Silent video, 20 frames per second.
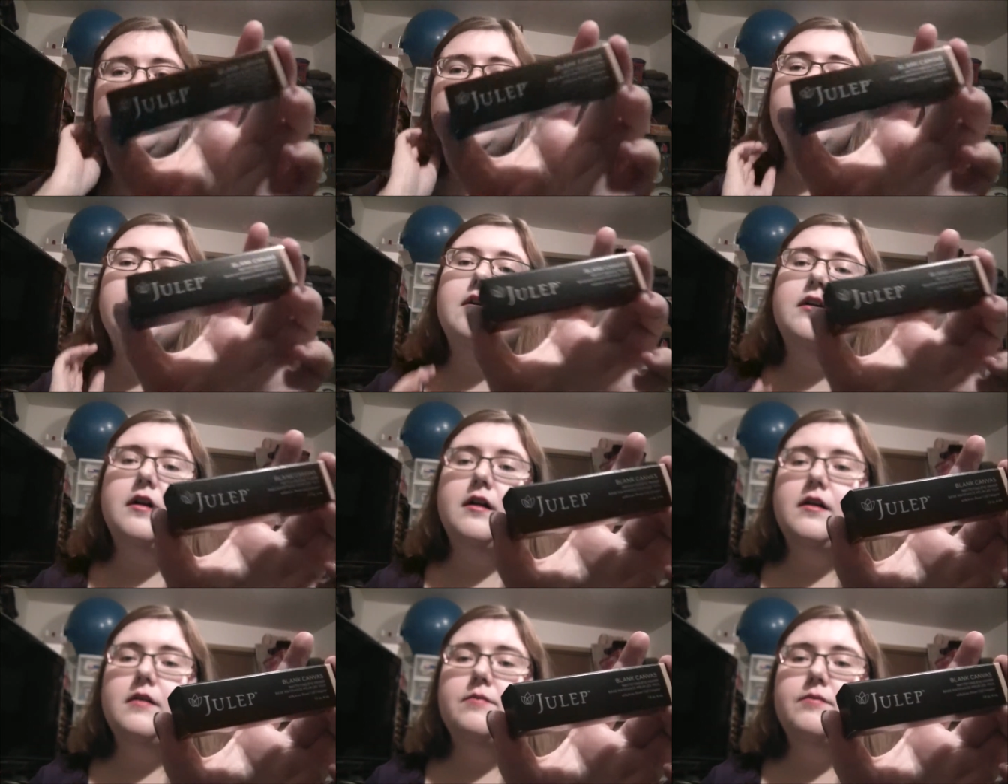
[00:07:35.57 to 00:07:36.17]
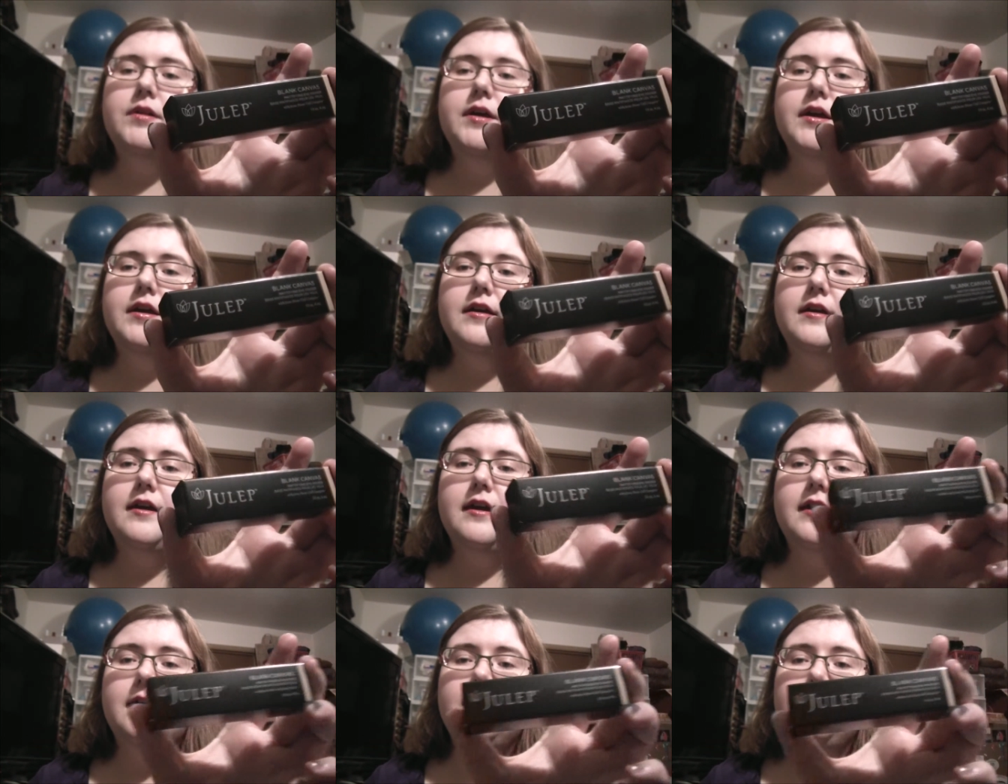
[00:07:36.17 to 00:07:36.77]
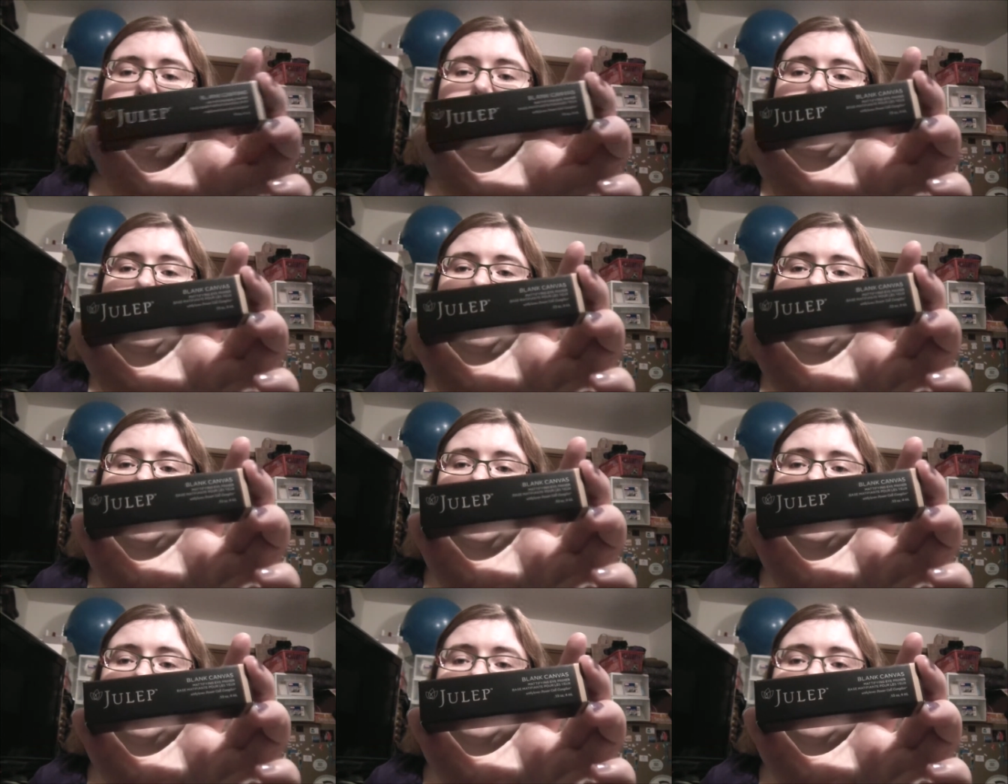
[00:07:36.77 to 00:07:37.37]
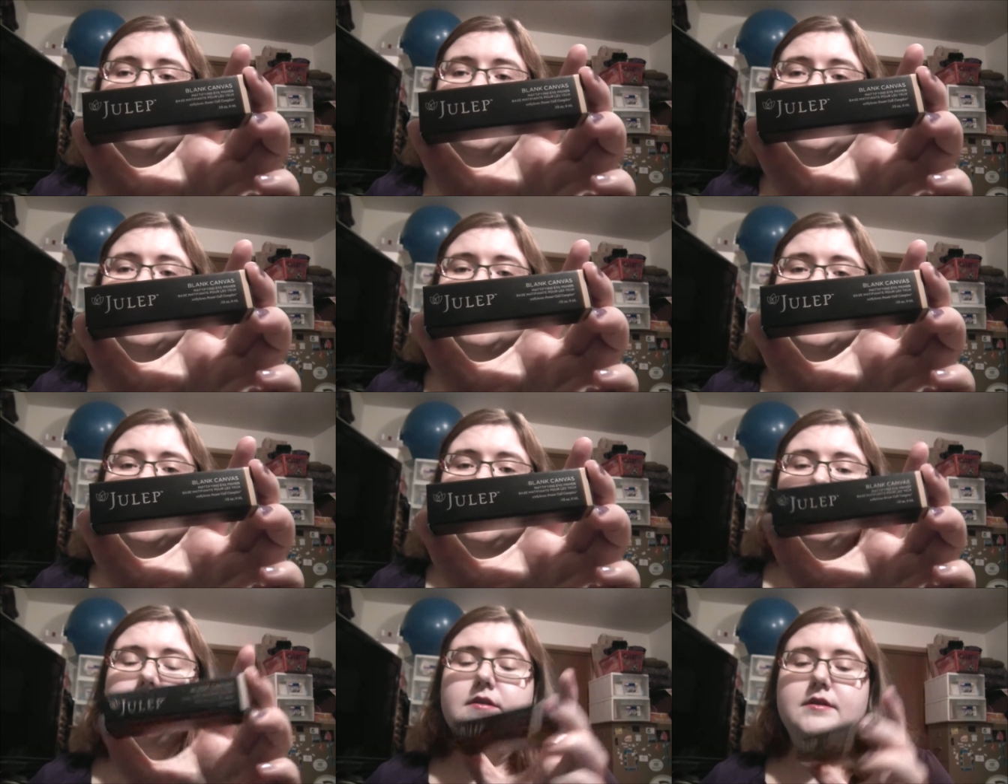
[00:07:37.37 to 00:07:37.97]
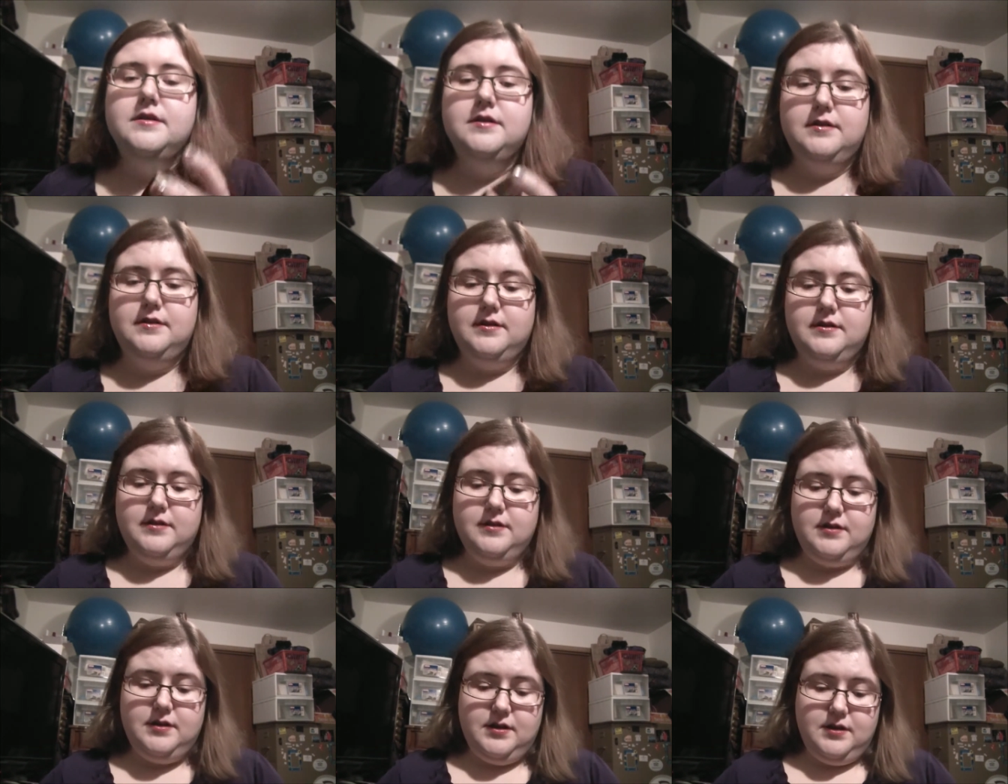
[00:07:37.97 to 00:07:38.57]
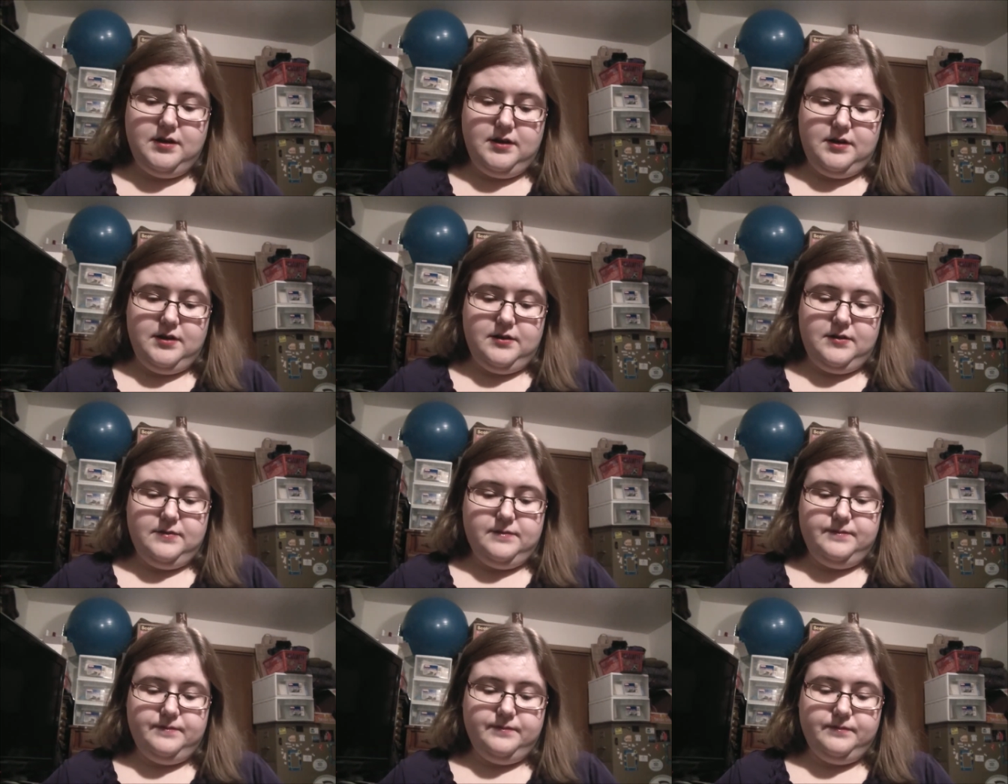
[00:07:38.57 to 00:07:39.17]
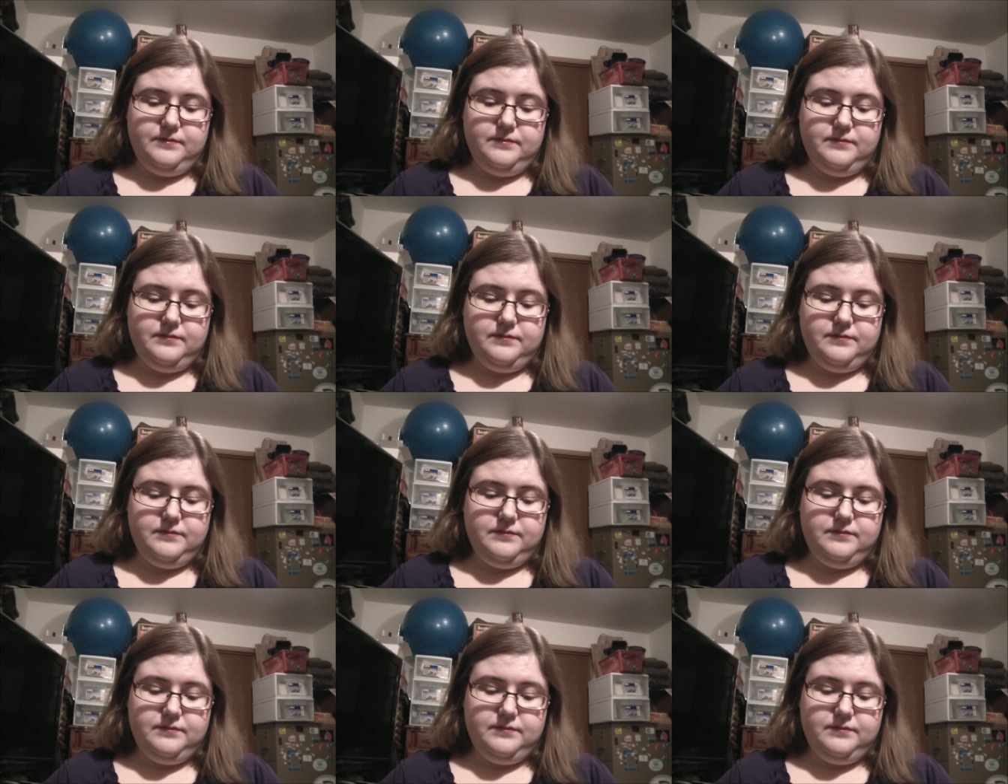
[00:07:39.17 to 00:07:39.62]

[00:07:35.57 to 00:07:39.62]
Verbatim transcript: They call it blank canvas. Um,